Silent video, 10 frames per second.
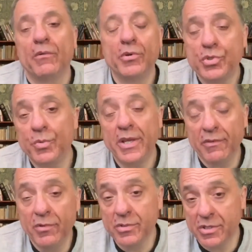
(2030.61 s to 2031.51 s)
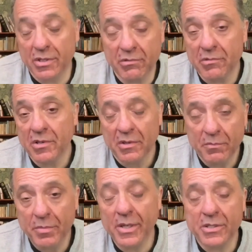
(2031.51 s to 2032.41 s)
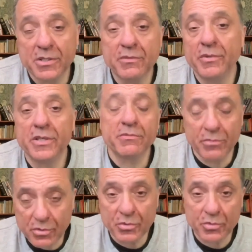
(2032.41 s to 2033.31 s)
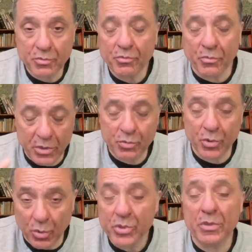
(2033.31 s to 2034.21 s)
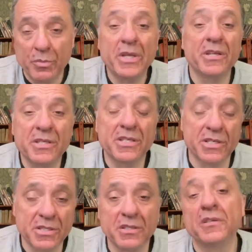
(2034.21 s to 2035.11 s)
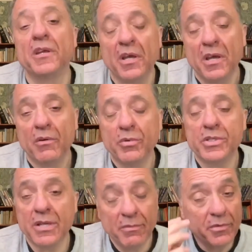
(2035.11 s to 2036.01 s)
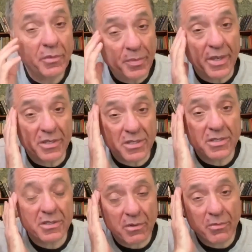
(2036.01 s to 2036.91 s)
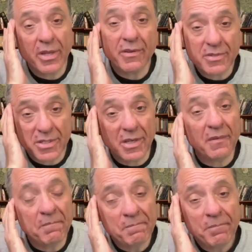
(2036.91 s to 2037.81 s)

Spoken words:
which we have also pictures of which would also be consistent with some of the pictures we have seen.